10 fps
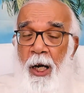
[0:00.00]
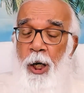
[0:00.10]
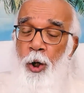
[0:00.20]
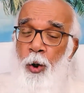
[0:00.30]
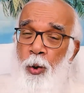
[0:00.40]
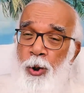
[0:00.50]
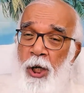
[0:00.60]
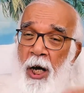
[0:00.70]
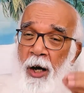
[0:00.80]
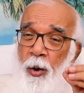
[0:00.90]
No
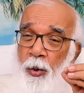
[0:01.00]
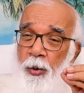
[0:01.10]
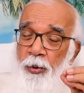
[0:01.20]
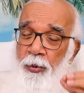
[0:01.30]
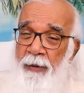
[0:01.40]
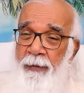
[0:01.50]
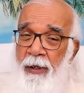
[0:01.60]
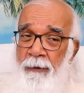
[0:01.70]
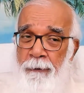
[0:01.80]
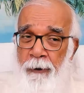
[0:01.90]
doubt we
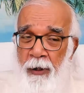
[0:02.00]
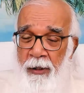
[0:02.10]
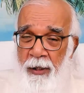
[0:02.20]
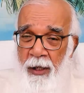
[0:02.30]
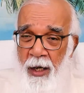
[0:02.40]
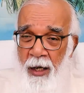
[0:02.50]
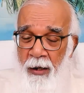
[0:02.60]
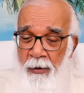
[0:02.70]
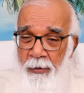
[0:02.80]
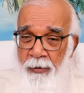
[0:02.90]
will fall
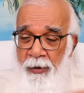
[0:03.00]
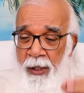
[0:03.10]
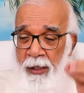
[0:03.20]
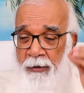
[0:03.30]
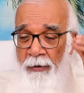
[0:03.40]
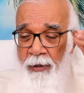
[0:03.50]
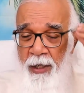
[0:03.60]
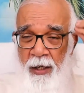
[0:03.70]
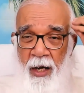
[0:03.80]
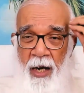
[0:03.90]
down. We
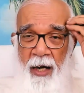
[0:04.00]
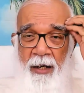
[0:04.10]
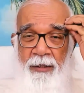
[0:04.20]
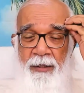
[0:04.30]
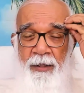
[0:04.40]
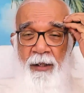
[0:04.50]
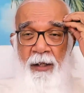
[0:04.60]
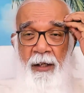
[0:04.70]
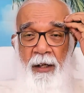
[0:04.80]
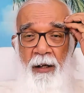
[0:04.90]
realize
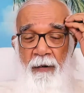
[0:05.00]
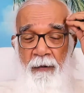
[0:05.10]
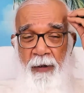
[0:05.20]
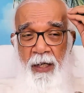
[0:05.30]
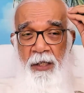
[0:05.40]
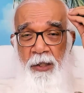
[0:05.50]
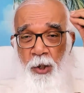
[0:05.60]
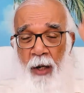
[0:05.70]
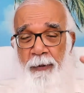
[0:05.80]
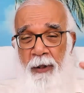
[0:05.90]
we
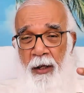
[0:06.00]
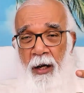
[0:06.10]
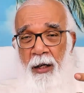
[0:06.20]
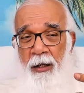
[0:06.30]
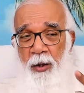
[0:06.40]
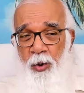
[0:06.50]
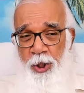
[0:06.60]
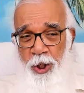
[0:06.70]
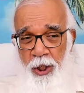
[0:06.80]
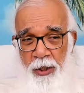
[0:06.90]
drop the wrong
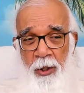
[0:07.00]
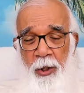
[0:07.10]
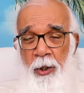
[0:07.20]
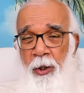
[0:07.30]
notion.